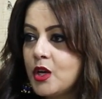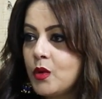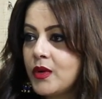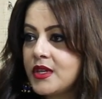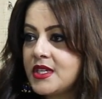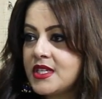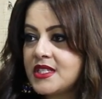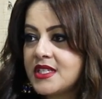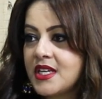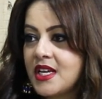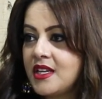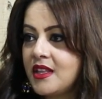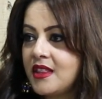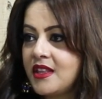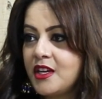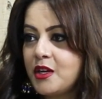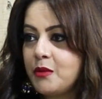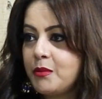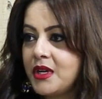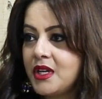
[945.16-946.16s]
And what to say to
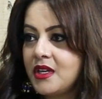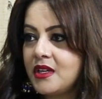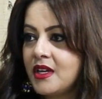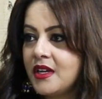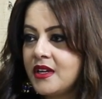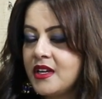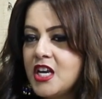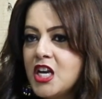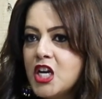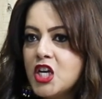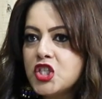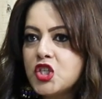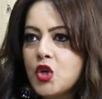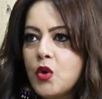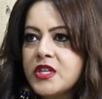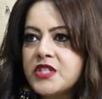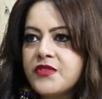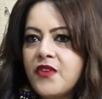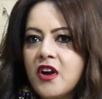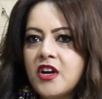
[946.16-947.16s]
them. And
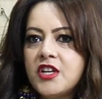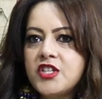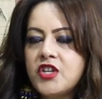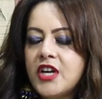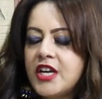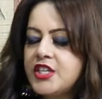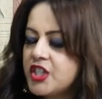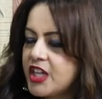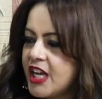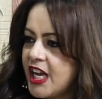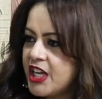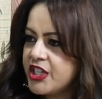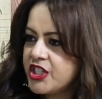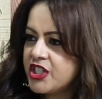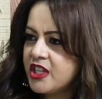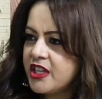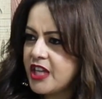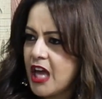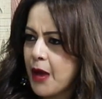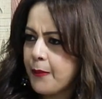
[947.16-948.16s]
so as far as your
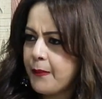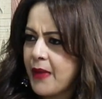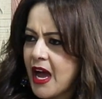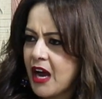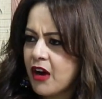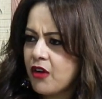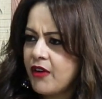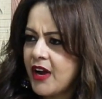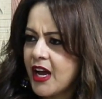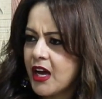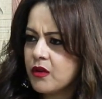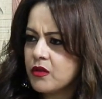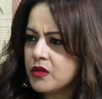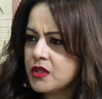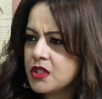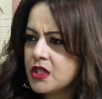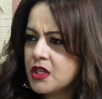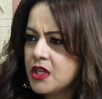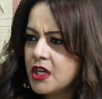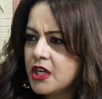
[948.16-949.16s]
education in that
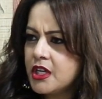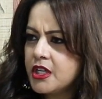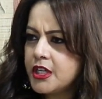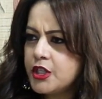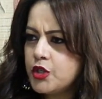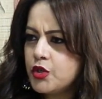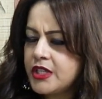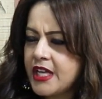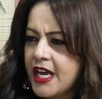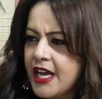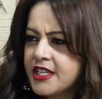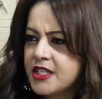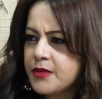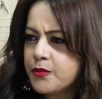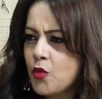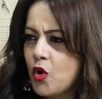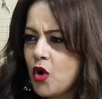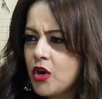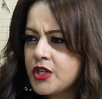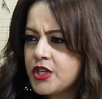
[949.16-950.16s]
background, did you take
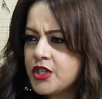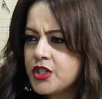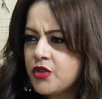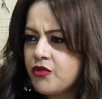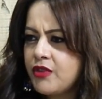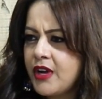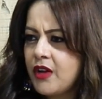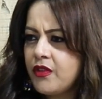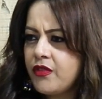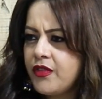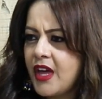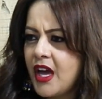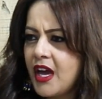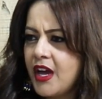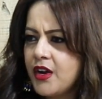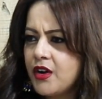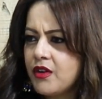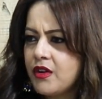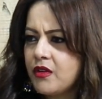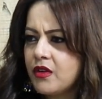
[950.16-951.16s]
some courses around
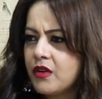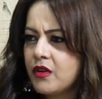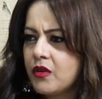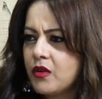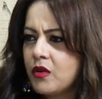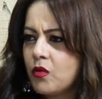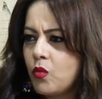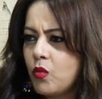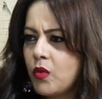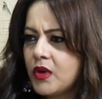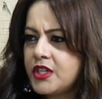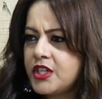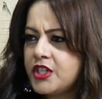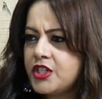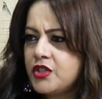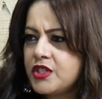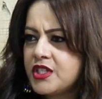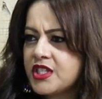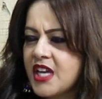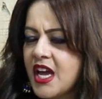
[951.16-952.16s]
that, or
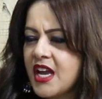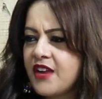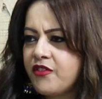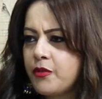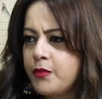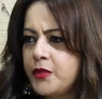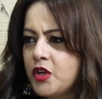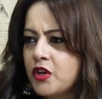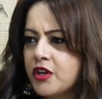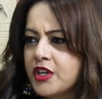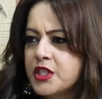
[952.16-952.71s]
did you just kind of from your